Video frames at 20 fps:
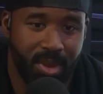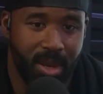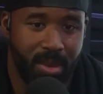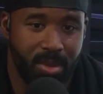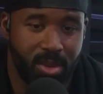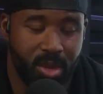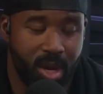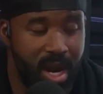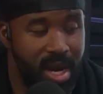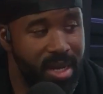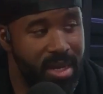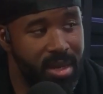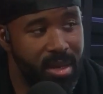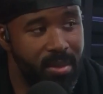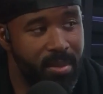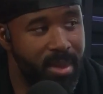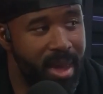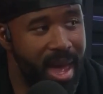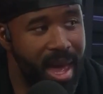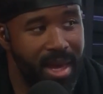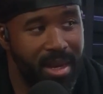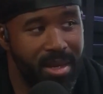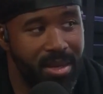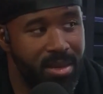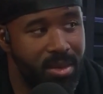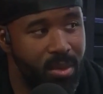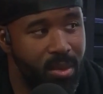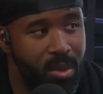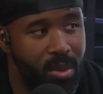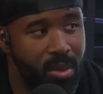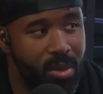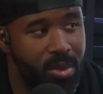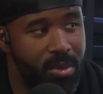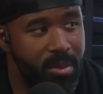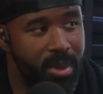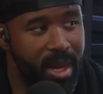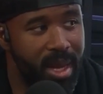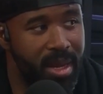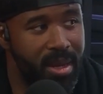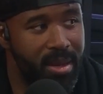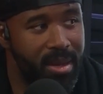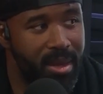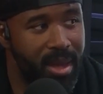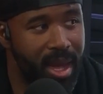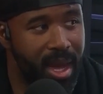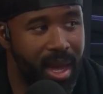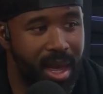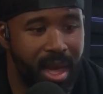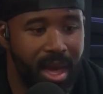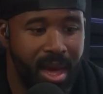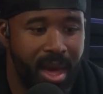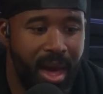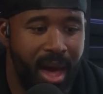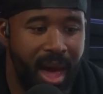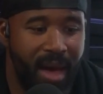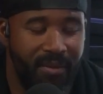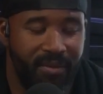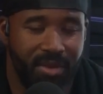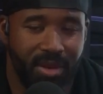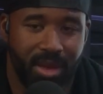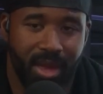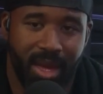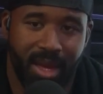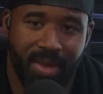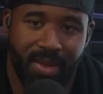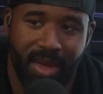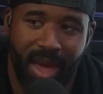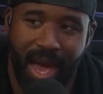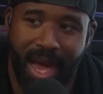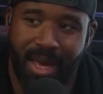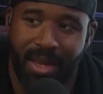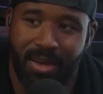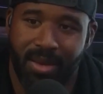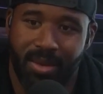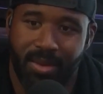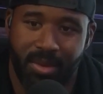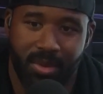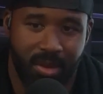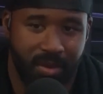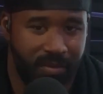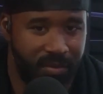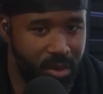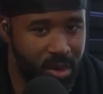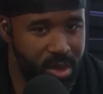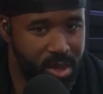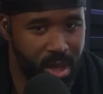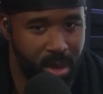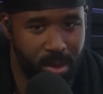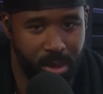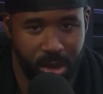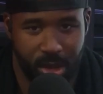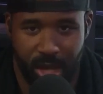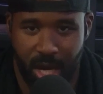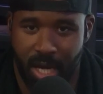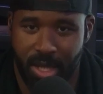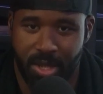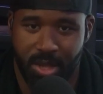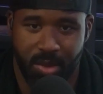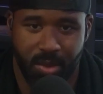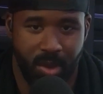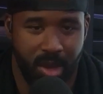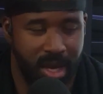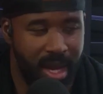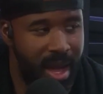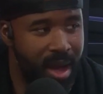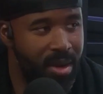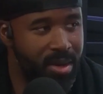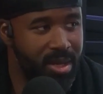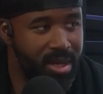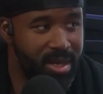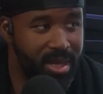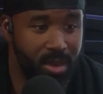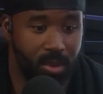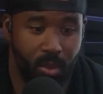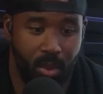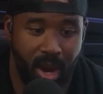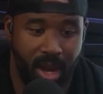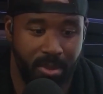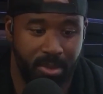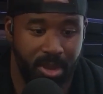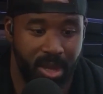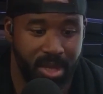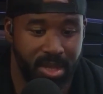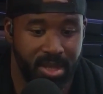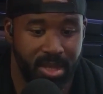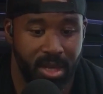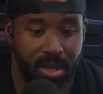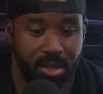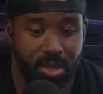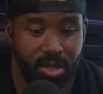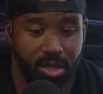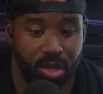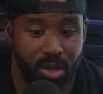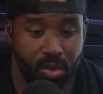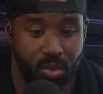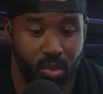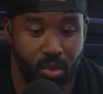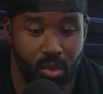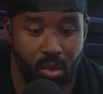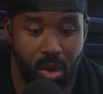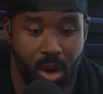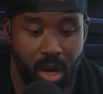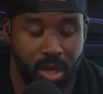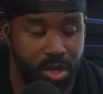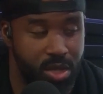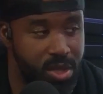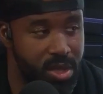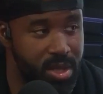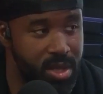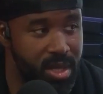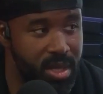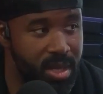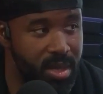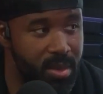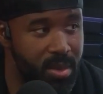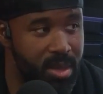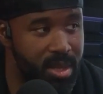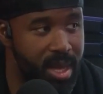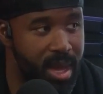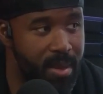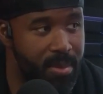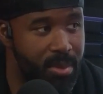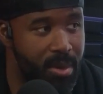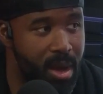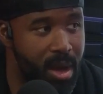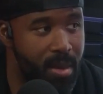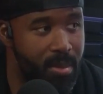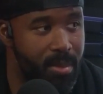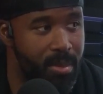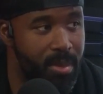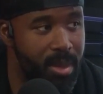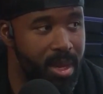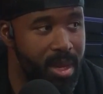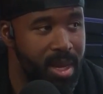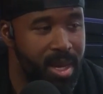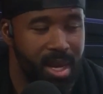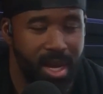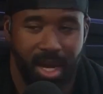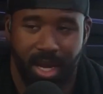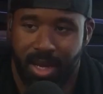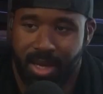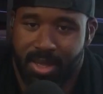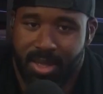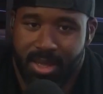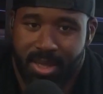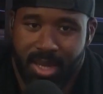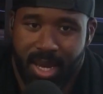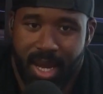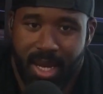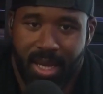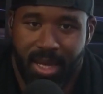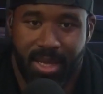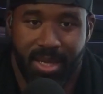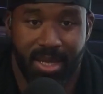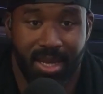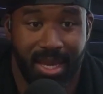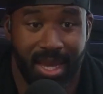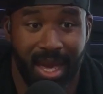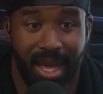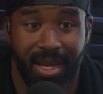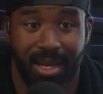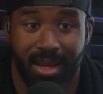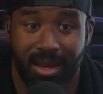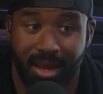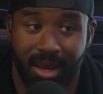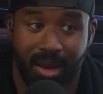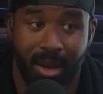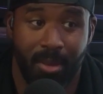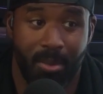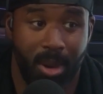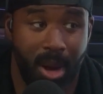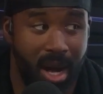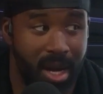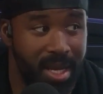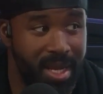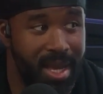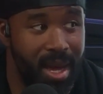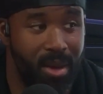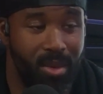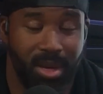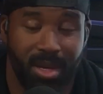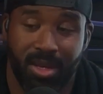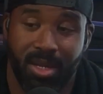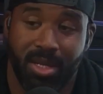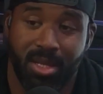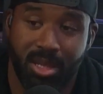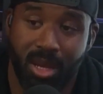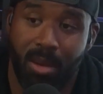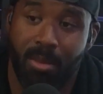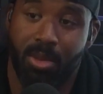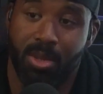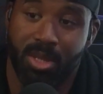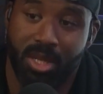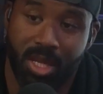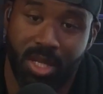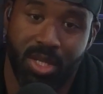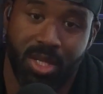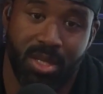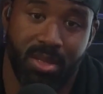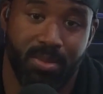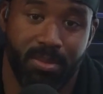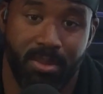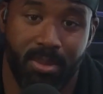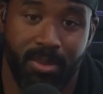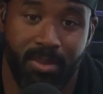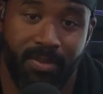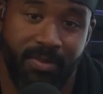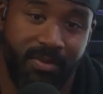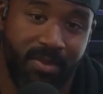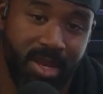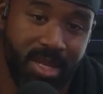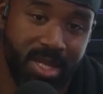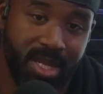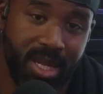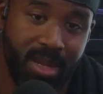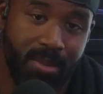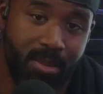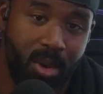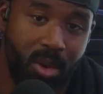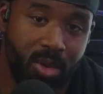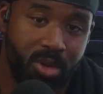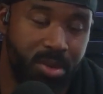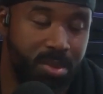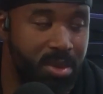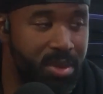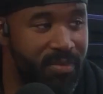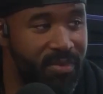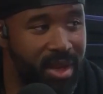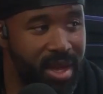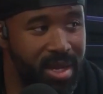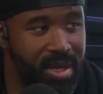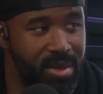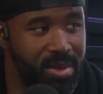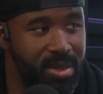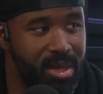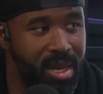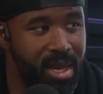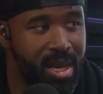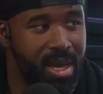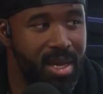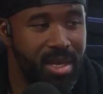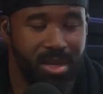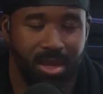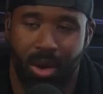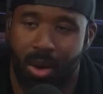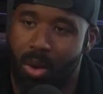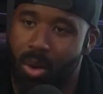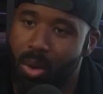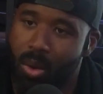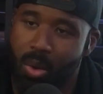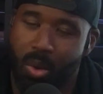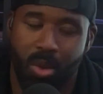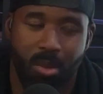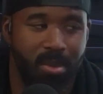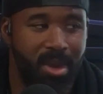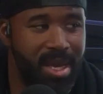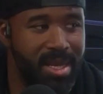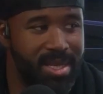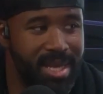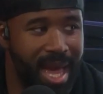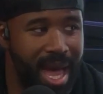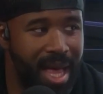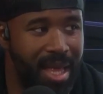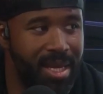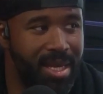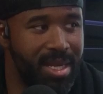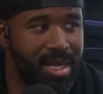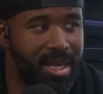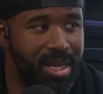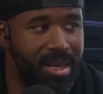I'm trying to combat in the world, man. Like, I feel like that the first couple shots should ring out, and then white blood cells should rush to dealing with that problem in a society. To get a body count in the double digits, visiting multiple venues, the whole mentality